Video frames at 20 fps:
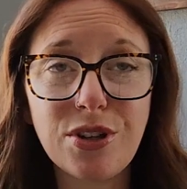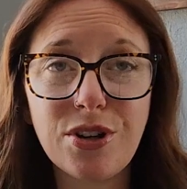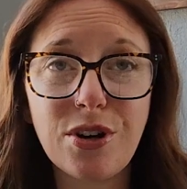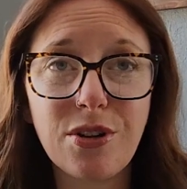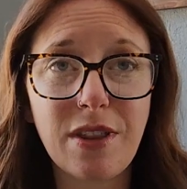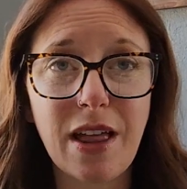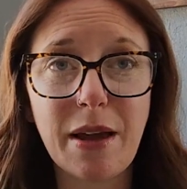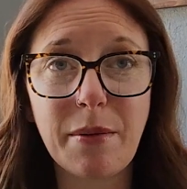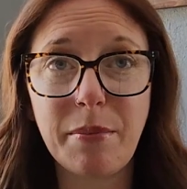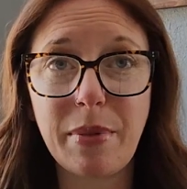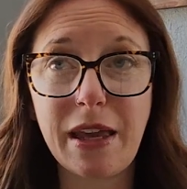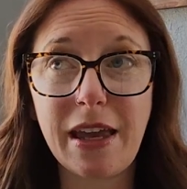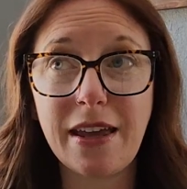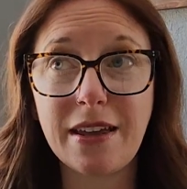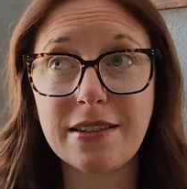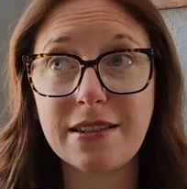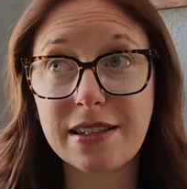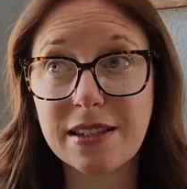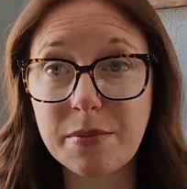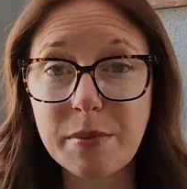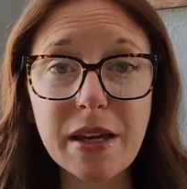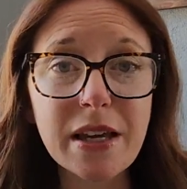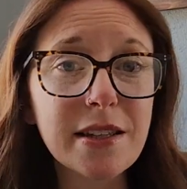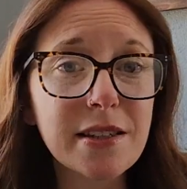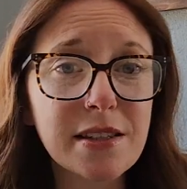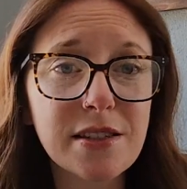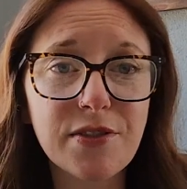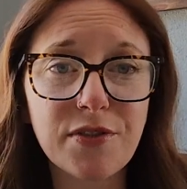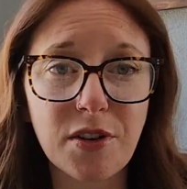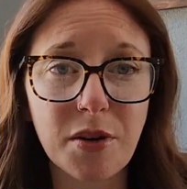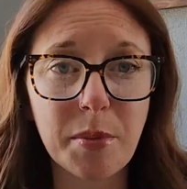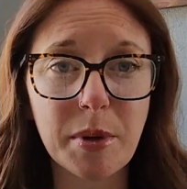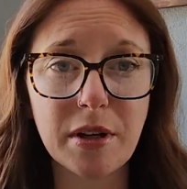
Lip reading: like being dismissed from